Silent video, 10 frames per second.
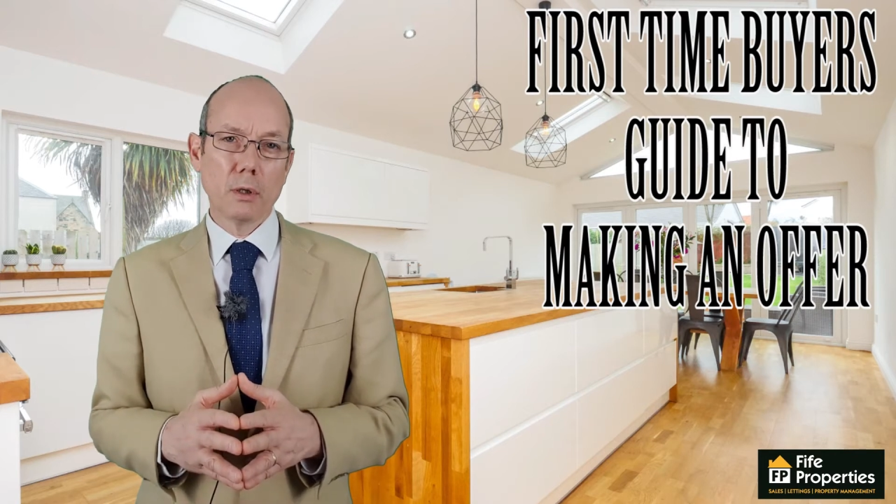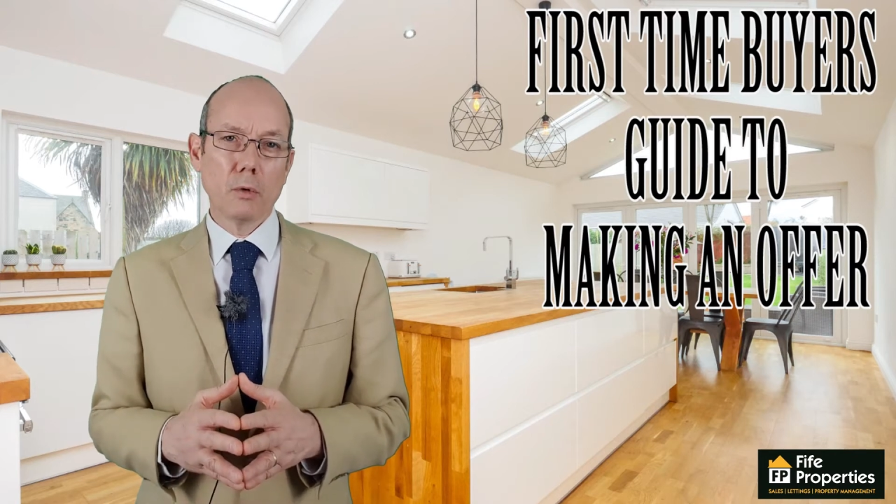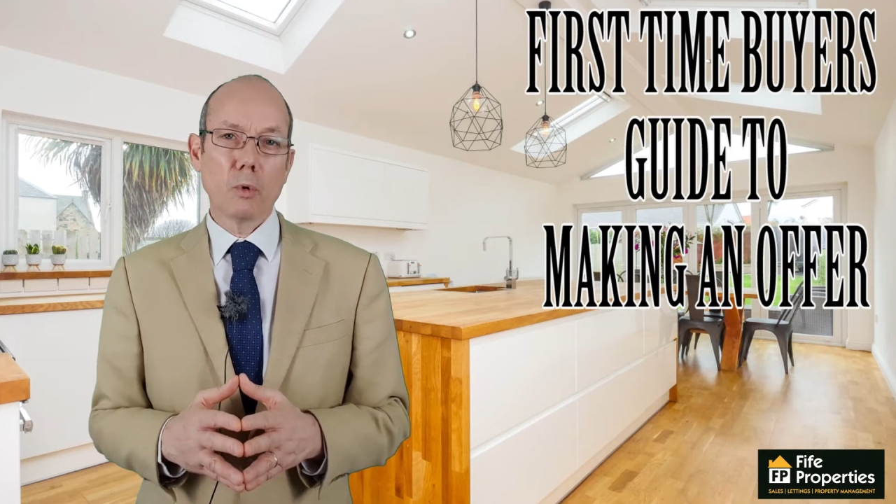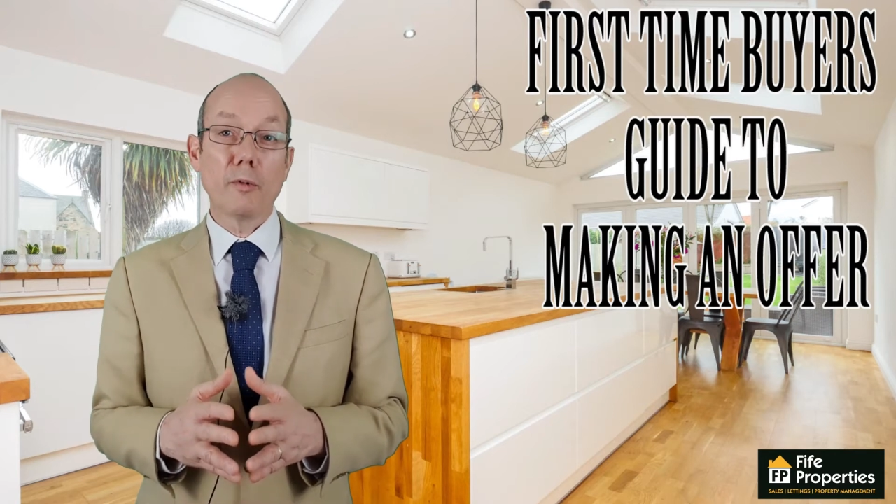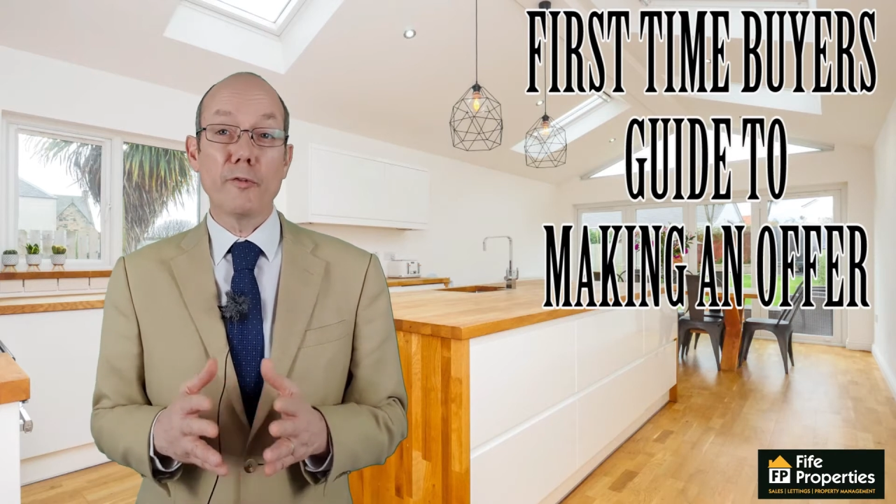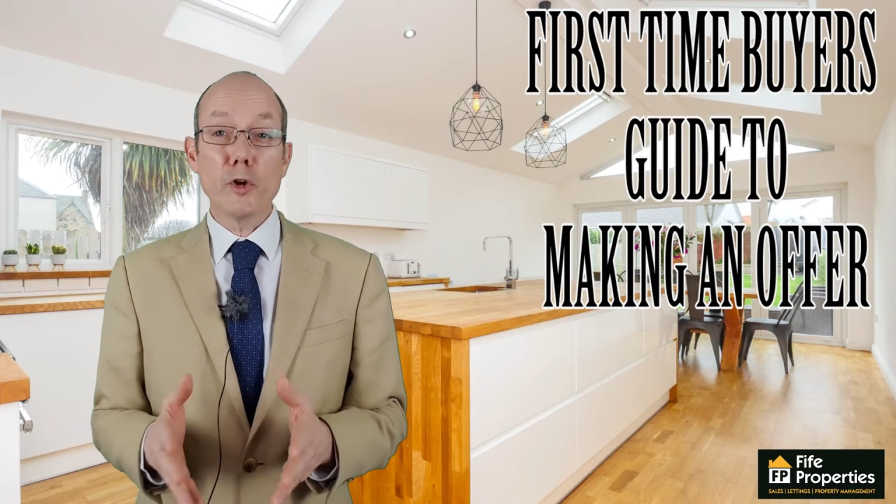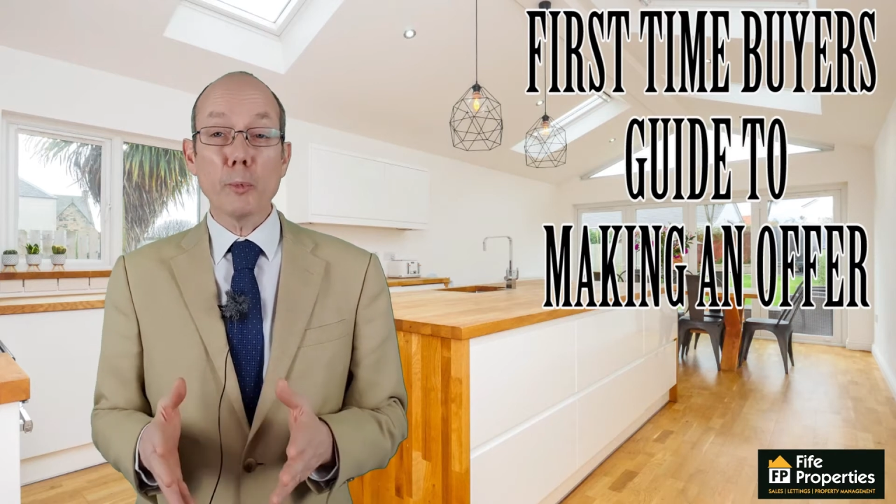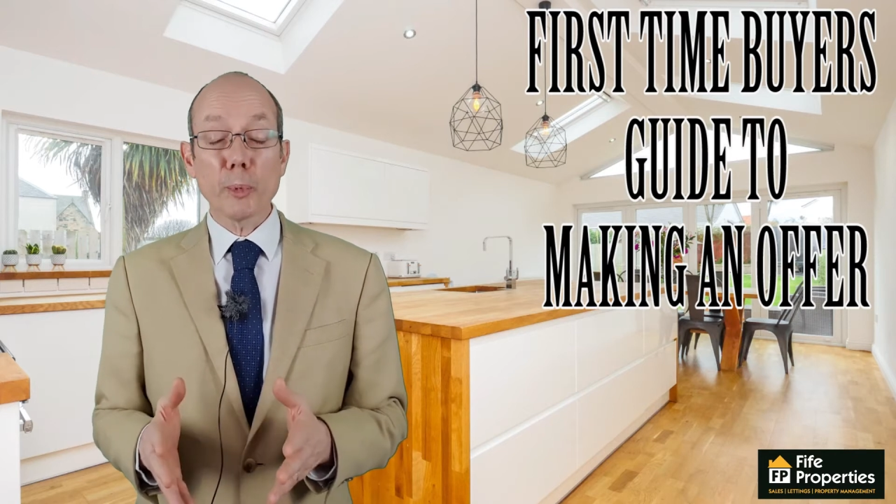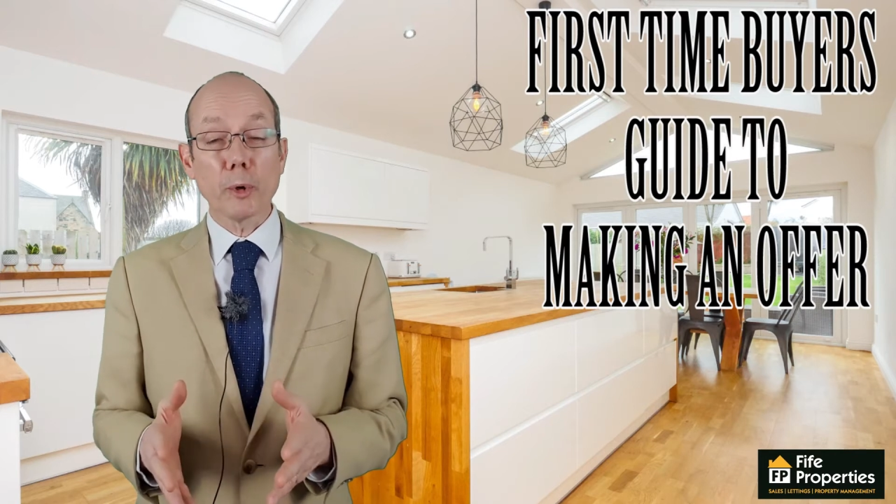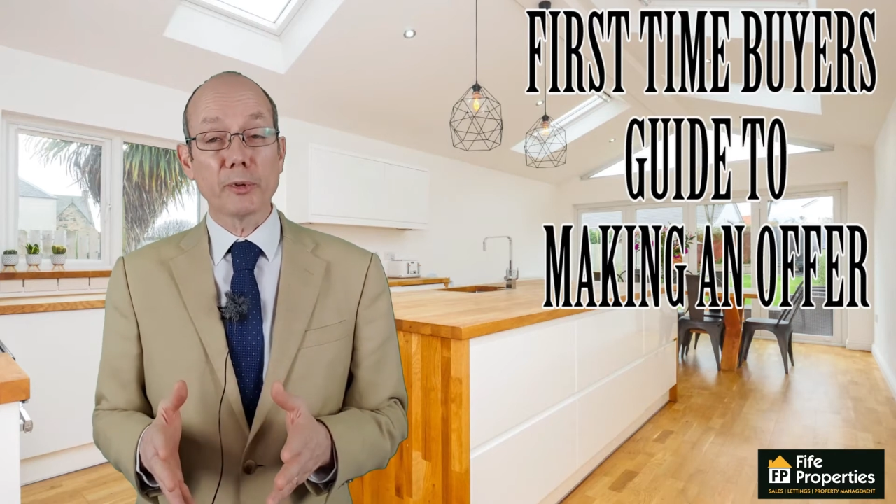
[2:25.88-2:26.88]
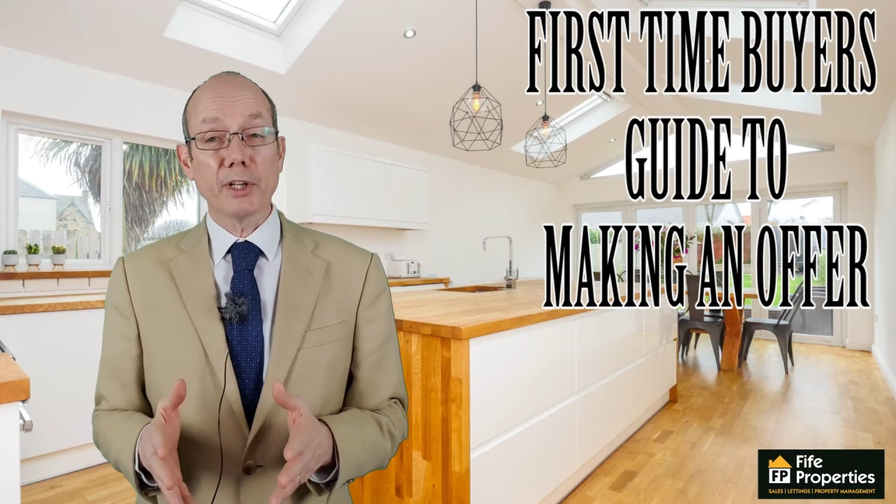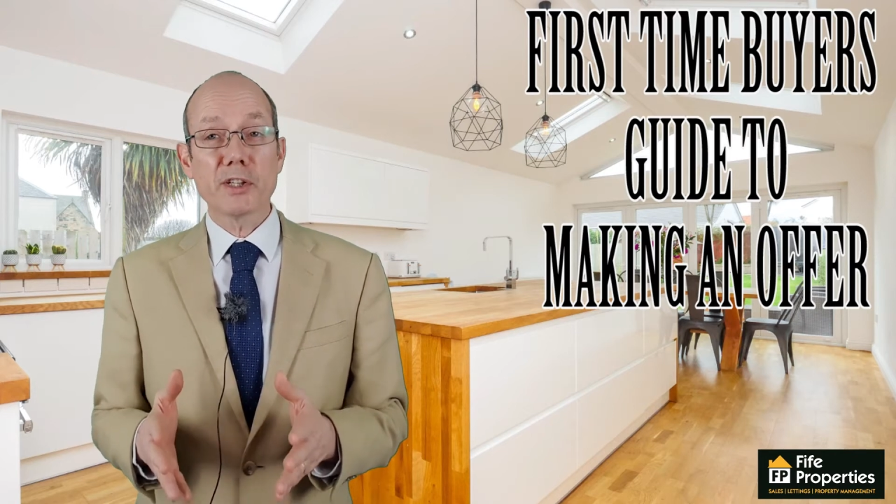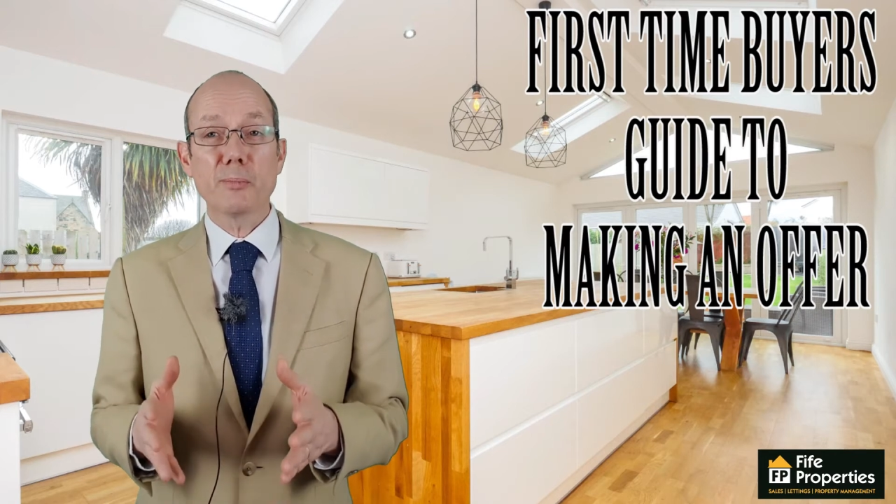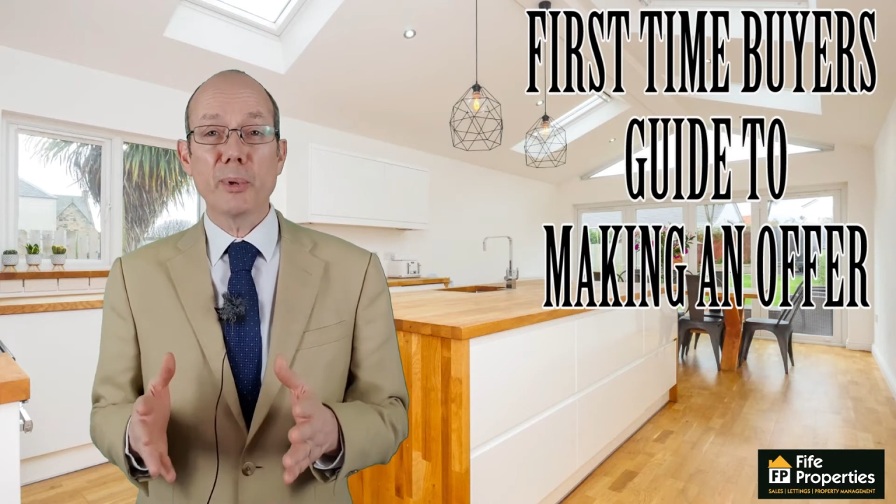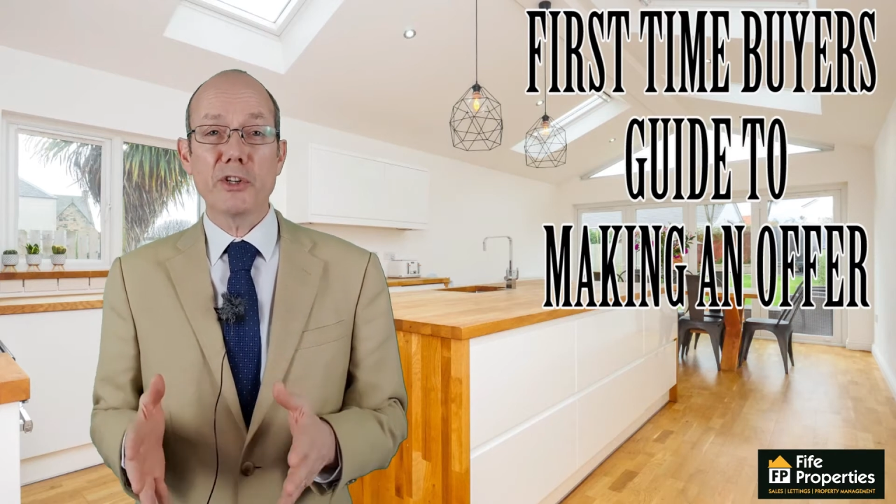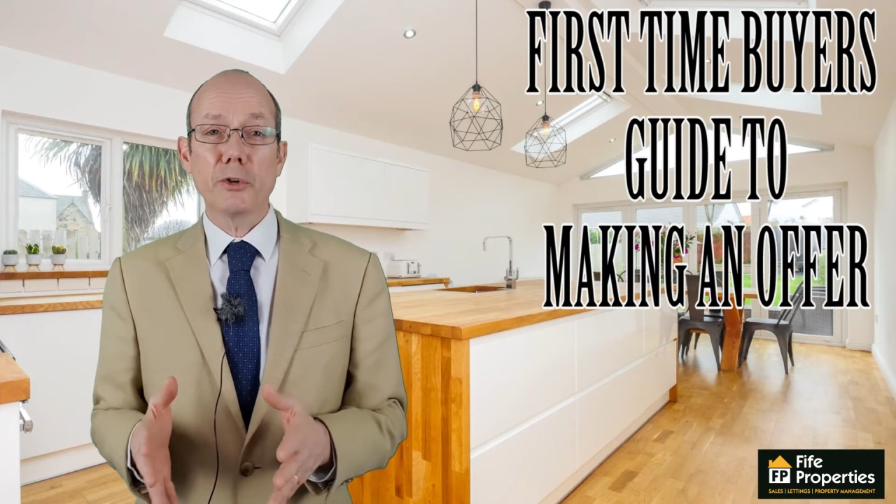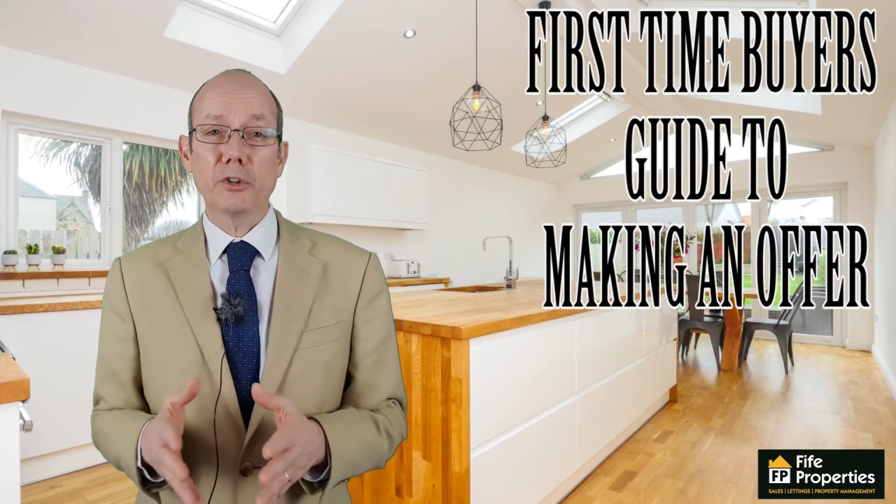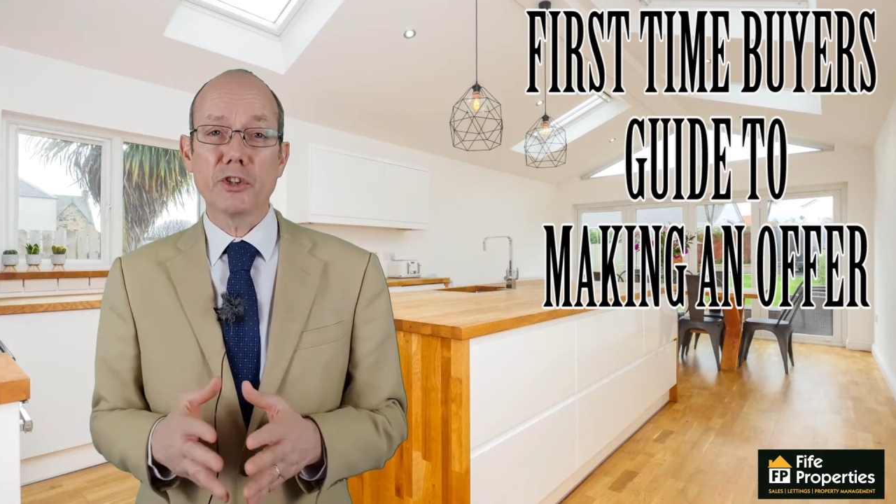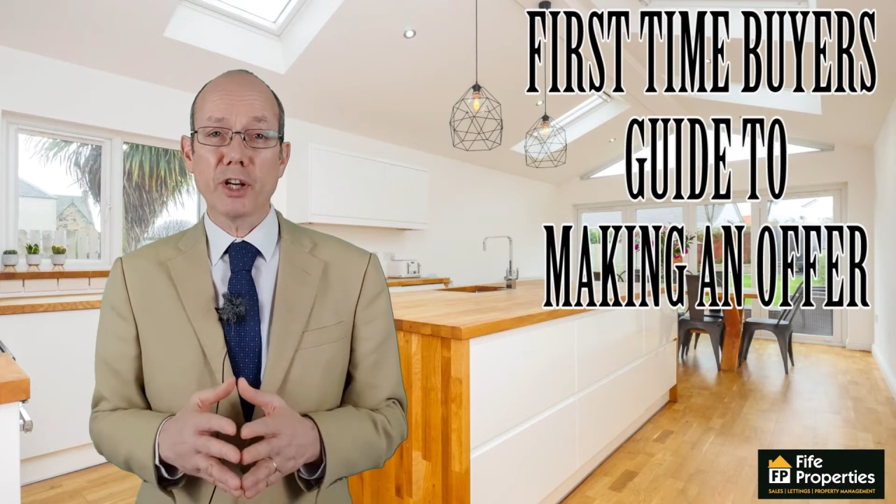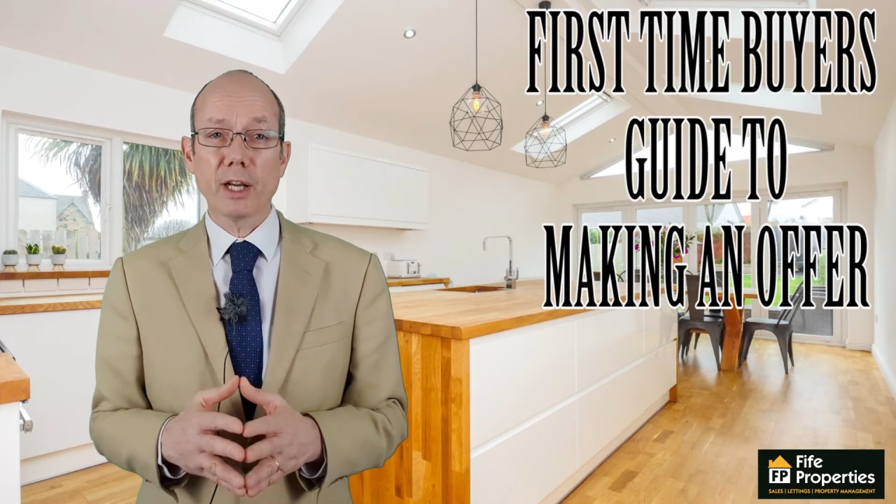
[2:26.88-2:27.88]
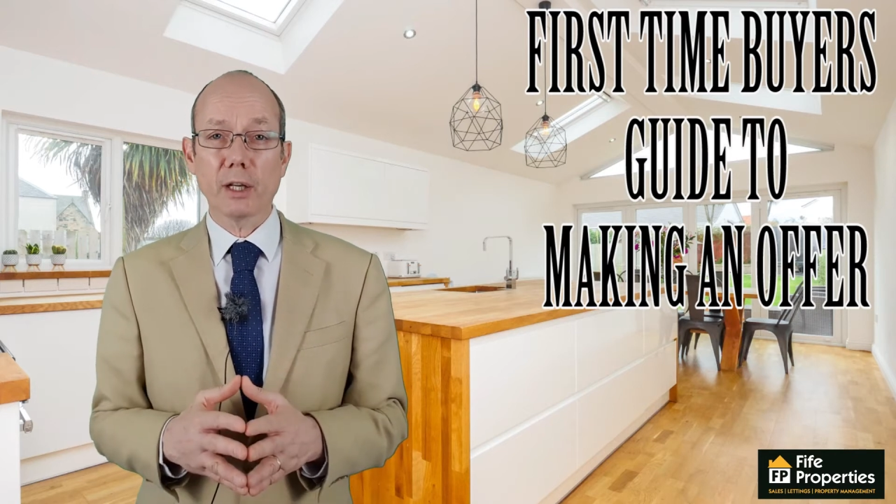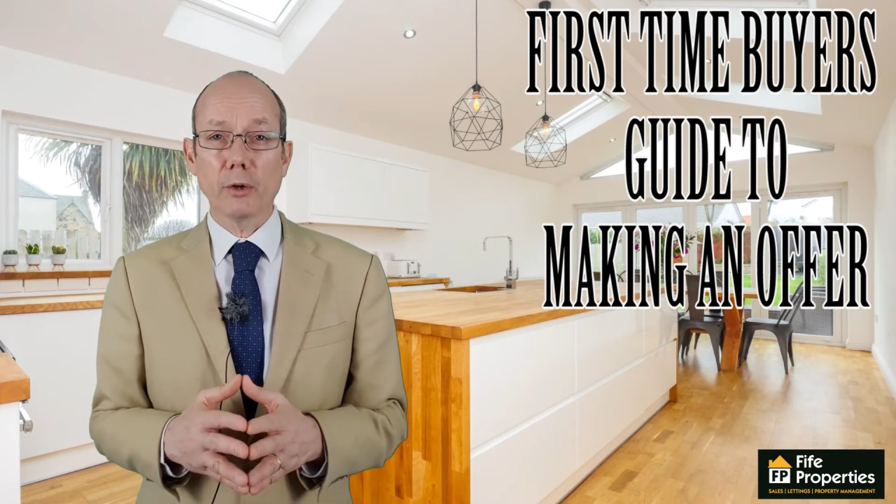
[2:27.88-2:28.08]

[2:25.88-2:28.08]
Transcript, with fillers: While viewing properties, be sure to check